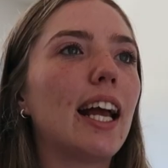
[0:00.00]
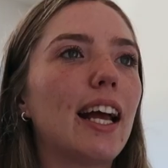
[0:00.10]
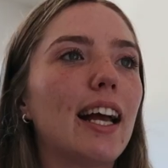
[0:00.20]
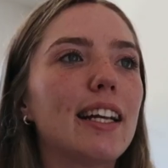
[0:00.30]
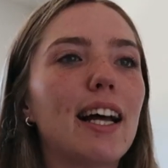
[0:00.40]

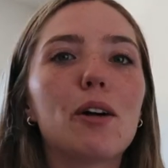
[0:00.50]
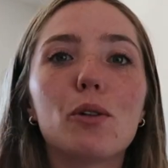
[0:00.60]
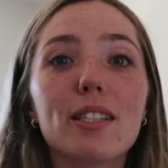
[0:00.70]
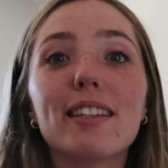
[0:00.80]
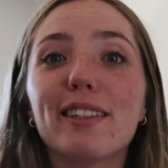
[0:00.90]
and I
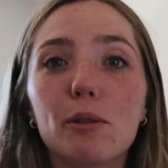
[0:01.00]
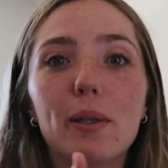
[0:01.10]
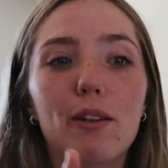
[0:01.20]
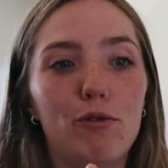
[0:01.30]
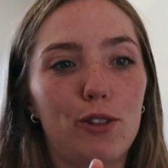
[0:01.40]
was a little
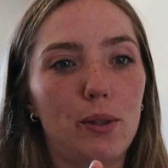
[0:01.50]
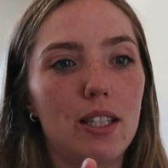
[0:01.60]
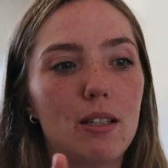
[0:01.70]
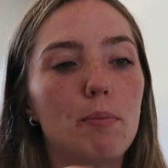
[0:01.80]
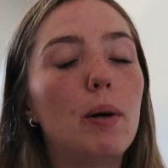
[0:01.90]
bit
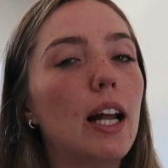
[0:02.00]
influenced,